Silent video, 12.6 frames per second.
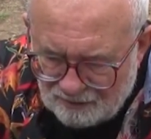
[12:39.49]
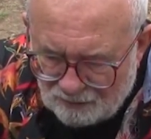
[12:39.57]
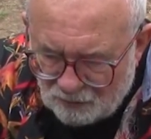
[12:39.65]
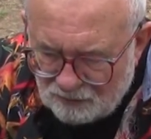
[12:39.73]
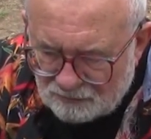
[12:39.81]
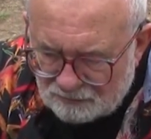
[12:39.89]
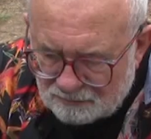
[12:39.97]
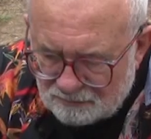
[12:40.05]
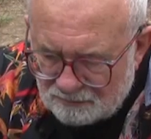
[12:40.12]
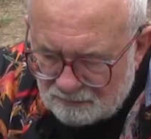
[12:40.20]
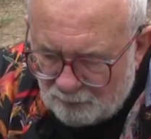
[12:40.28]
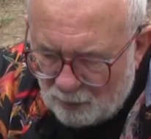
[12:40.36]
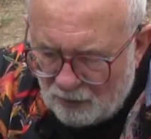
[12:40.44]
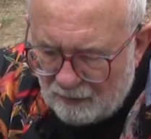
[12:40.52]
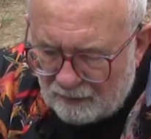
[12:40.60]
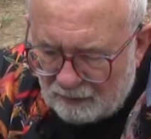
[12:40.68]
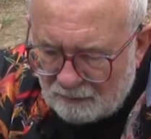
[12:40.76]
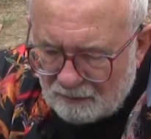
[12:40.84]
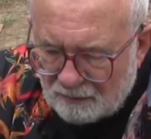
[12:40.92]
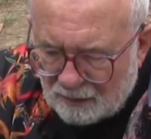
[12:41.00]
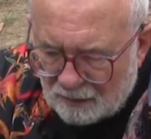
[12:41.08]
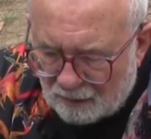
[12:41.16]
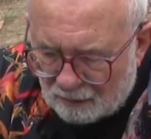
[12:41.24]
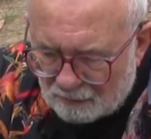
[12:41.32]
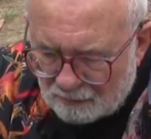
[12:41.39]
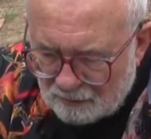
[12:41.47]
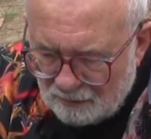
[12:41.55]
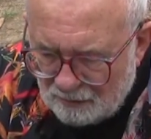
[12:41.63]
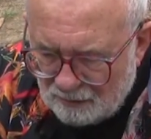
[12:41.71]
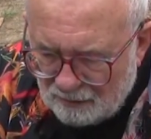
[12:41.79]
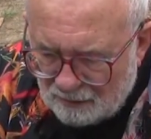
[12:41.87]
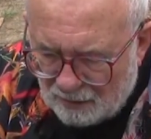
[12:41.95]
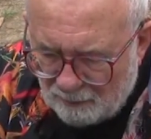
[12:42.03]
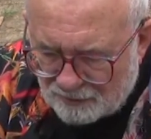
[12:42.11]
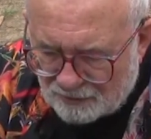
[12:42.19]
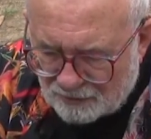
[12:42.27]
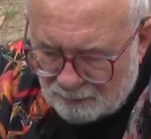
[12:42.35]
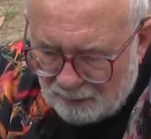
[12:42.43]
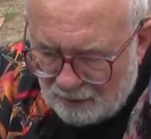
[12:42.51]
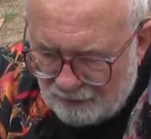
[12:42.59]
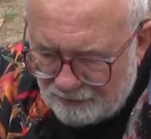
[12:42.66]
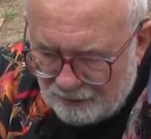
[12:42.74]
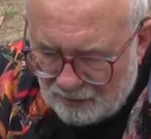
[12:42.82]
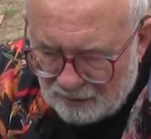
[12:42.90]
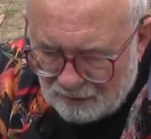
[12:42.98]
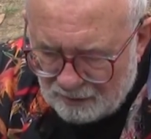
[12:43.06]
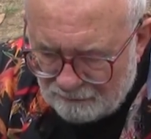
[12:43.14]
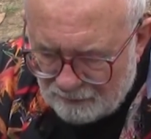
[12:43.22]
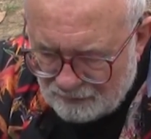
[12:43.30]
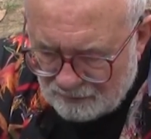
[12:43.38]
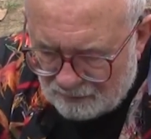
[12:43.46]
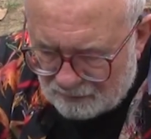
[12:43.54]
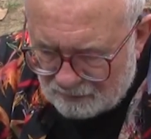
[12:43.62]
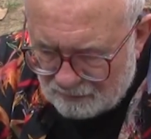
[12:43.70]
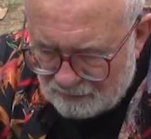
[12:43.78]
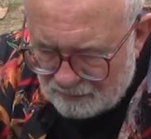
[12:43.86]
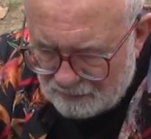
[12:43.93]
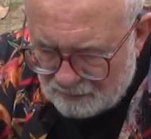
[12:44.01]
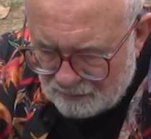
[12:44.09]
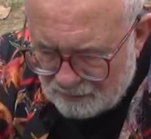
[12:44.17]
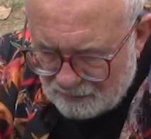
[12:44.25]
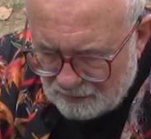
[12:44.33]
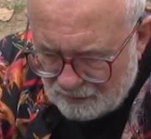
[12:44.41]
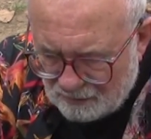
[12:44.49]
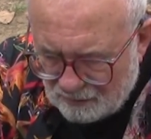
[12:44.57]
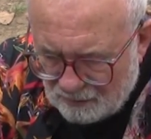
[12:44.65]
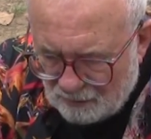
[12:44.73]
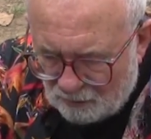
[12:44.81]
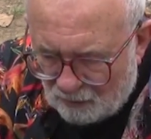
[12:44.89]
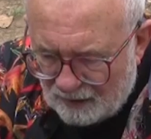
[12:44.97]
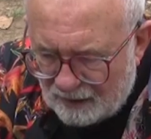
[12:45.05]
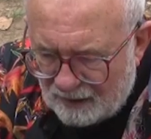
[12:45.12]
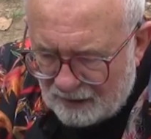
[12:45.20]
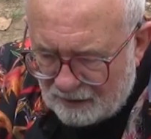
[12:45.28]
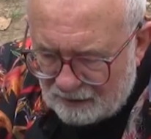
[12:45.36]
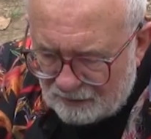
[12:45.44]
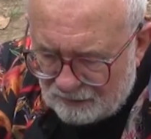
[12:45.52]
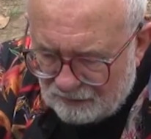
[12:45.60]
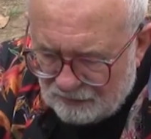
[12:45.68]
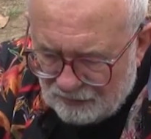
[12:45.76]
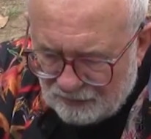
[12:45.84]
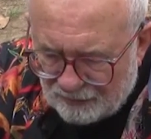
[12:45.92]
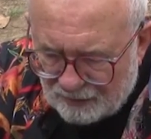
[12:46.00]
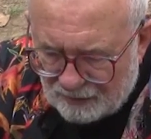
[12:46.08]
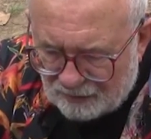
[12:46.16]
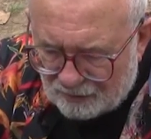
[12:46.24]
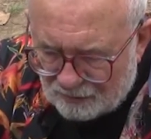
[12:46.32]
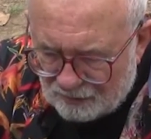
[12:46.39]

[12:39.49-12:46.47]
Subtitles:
Oh, boy, look at that. That was a splodge and a half, wasn't it? Wow, look at that.